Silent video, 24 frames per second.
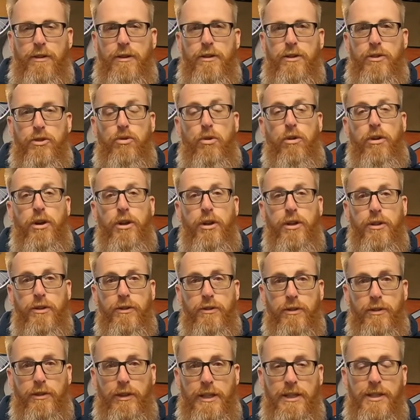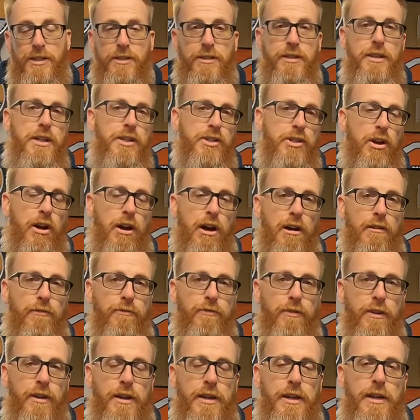So I'm going to list these off
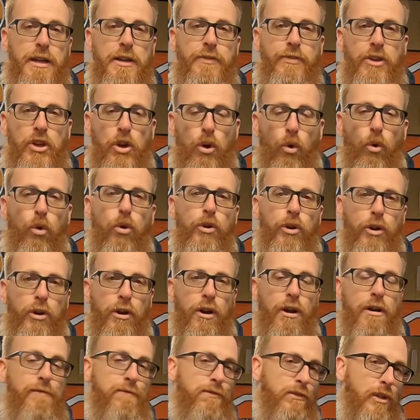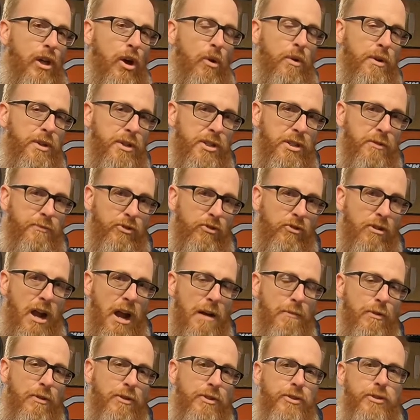in the order of lowest
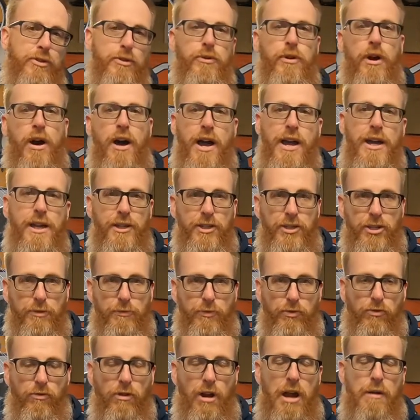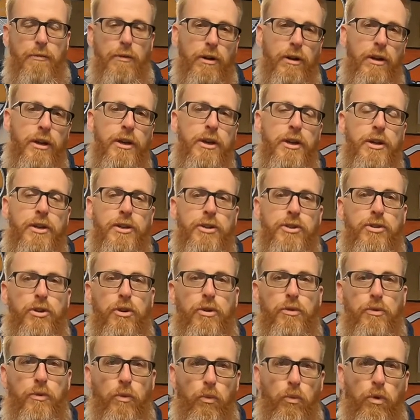subscriber to highest subscriber.
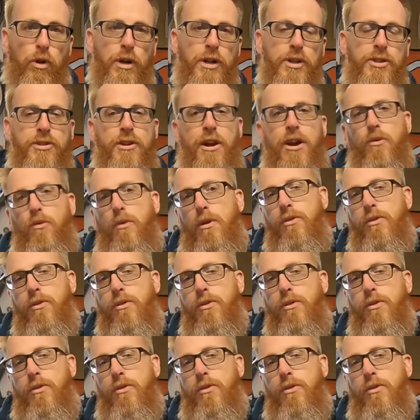So we're going to start with